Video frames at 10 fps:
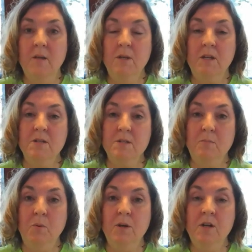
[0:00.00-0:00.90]
because the
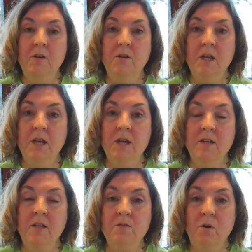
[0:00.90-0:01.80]
point here again
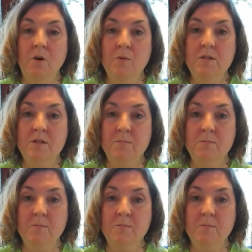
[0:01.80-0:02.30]
is always to